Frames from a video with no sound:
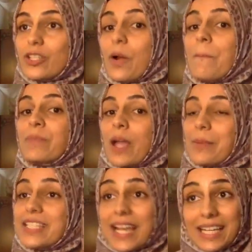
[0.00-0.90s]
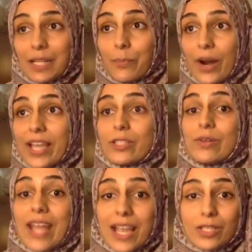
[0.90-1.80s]
So I'm going to take a little break. So
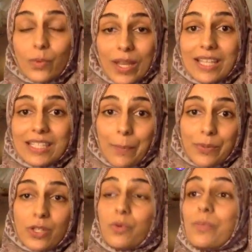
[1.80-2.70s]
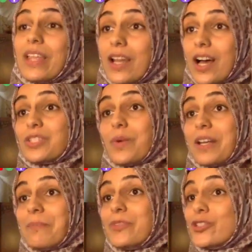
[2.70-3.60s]
next week's episode will be the last
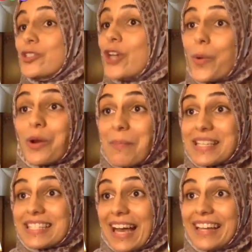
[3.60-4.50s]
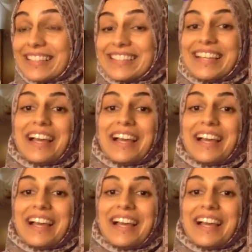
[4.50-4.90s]
one. So you don't want to miss that.